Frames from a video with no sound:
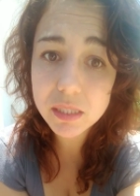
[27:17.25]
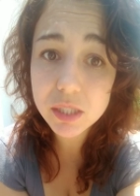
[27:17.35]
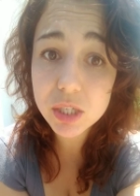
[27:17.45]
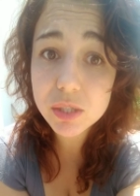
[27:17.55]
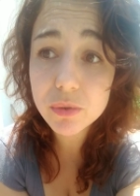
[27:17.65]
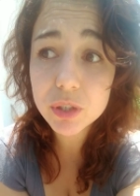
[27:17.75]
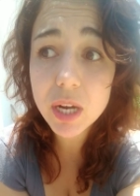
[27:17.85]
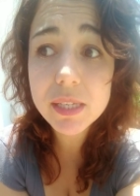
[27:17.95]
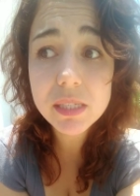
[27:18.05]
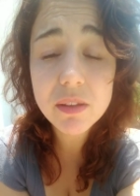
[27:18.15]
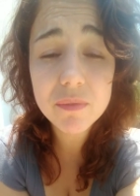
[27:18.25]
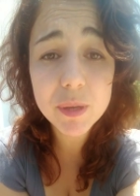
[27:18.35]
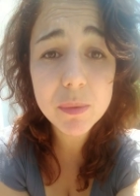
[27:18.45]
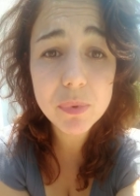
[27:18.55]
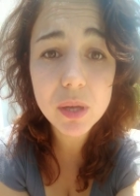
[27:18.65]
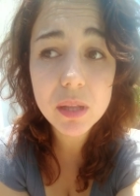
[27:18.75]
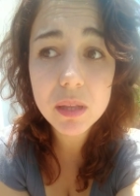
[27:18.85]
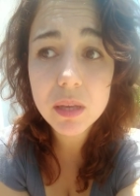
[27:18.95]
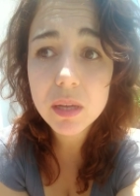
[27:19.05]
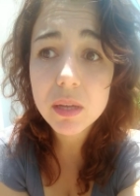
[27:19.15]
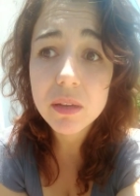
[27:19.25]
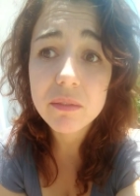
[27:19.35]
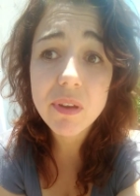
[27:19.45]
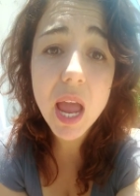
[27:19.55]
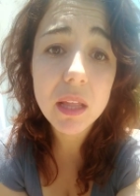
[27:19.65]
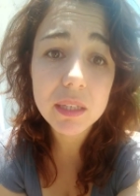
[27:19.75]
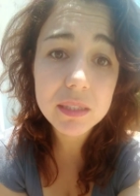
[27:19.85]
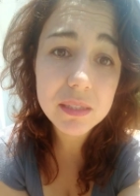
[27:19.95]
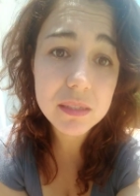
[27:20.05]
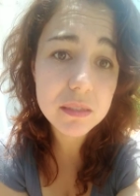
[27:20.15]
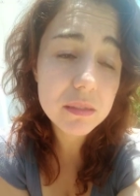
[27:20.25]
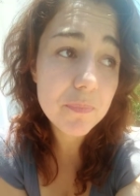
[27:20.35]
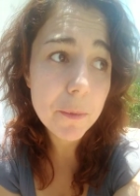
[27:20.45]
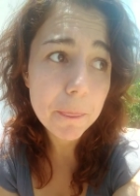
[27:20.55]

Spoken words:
There's no trust of people, violence.